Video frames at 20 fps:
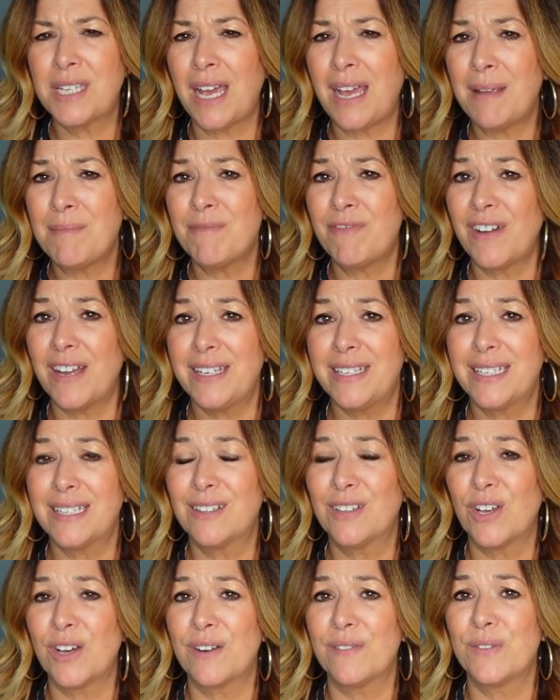time finding
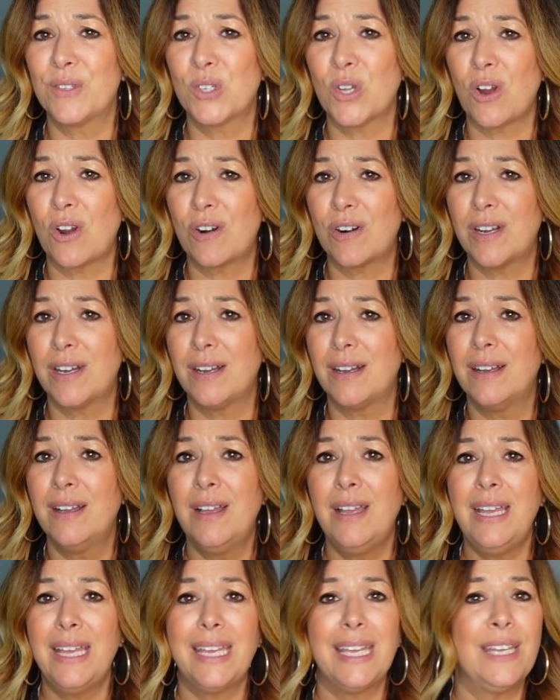a lot of Zara
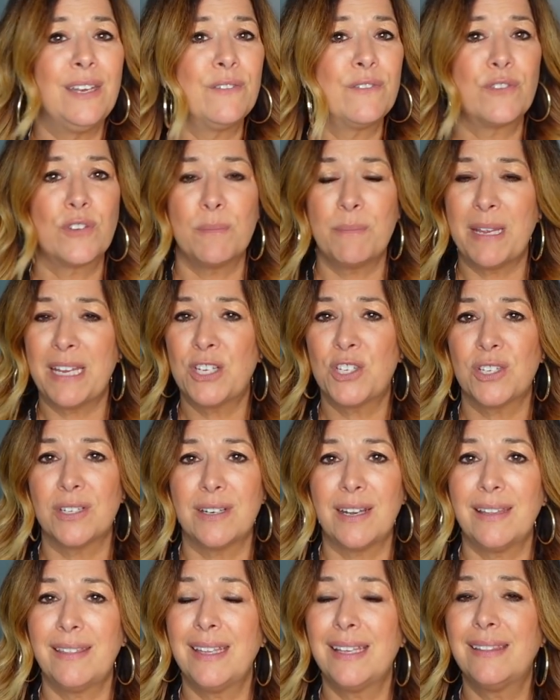information.
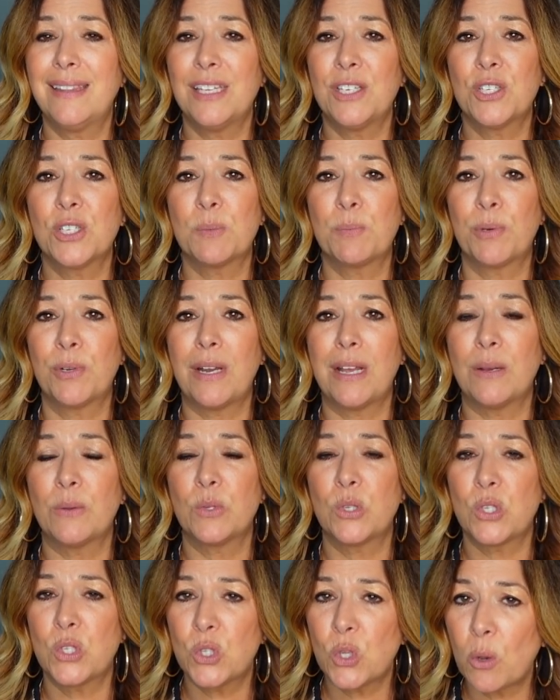I think they just put out
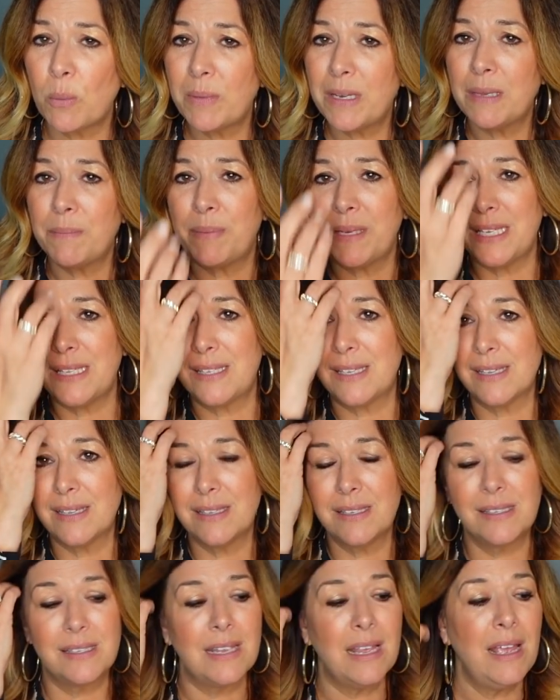so many
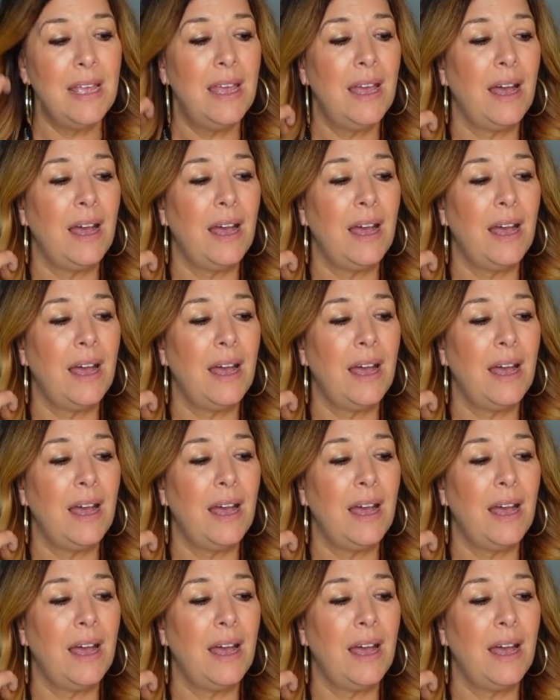pieces.